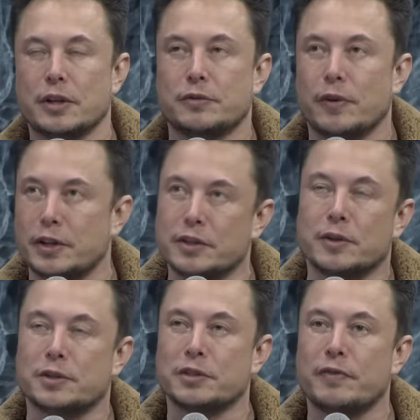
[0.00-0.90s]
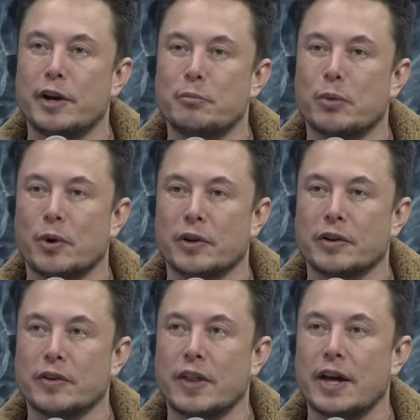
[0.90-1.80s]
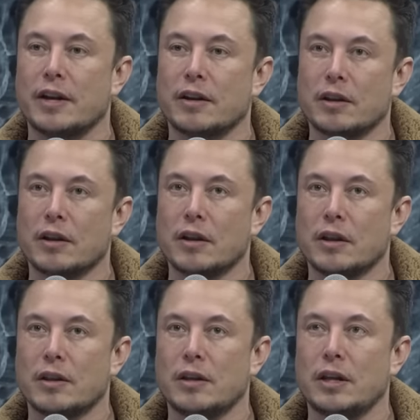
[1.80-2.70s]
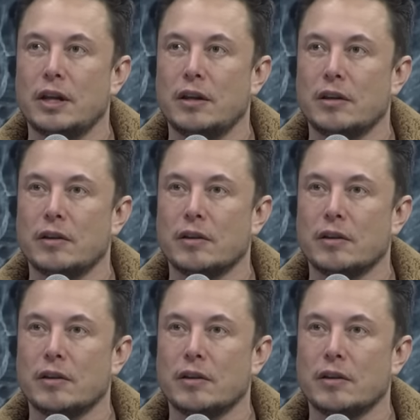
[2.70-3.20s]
It's very, so it's just very important that the,